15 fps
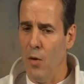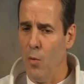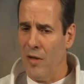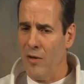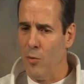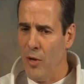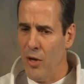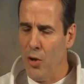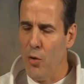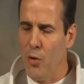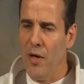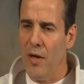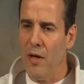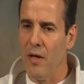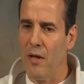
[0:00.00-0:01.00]
What we're
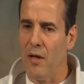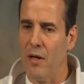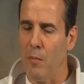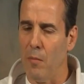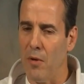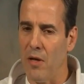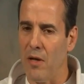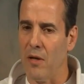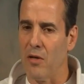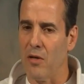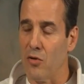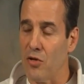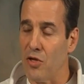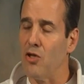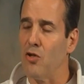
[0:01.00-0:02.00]
doing in a
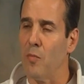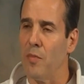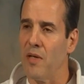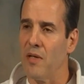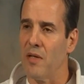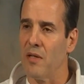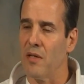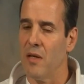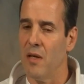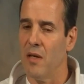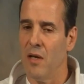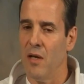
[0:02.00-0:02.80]
Jiu-Jitsu business,